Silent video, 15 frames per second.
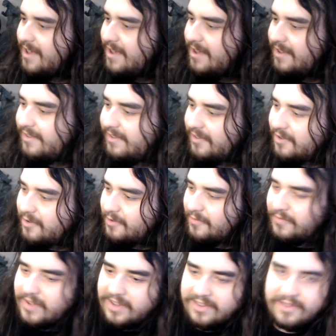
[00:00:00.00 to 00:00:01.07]
So
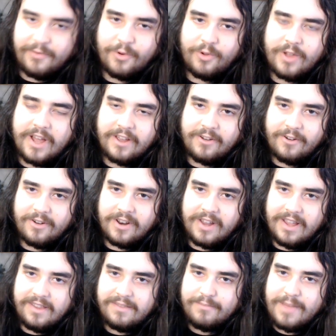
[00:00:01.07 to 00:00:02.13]
first of all, I got
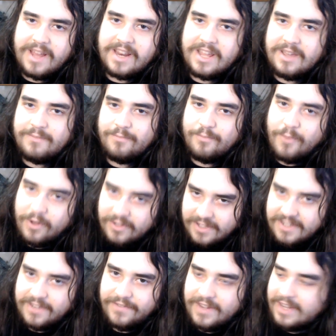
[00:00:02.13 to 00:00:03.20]
as many
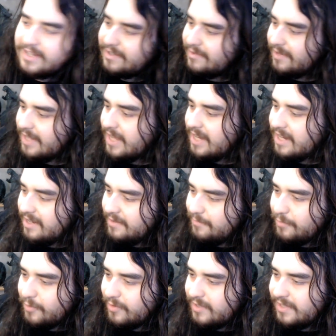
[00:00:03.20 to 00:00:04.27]
MonsterVerse related
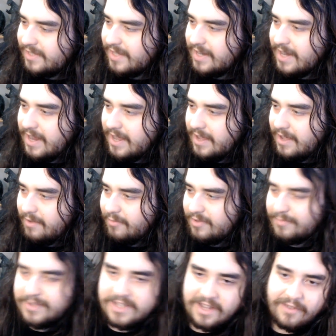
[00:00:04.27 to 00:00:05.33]
books that I was
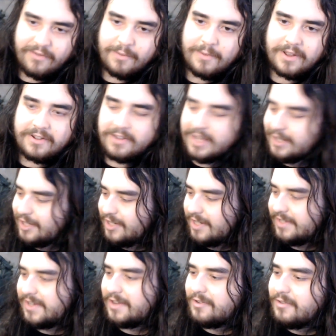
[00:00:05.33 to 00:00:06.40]
missing from my collection
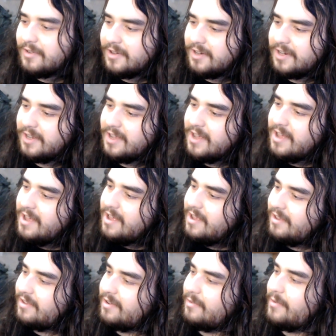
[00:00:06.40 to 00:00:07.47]
as I could.
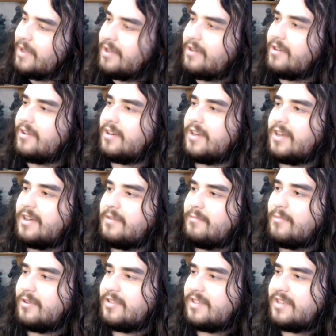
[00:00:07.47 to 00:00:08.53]
So we got uh,
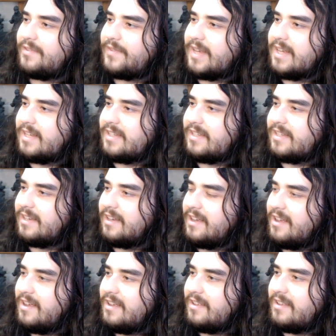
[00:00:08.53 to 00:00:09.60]
MonsterVerse
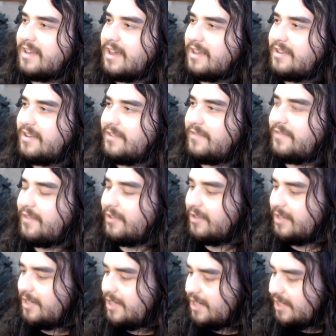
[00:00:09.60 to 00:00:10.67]

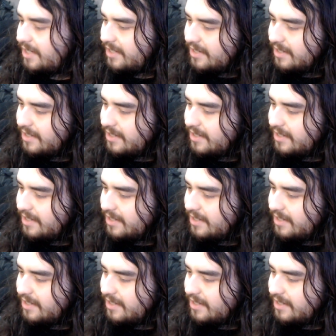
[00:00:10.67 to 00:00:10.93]
Titanthology,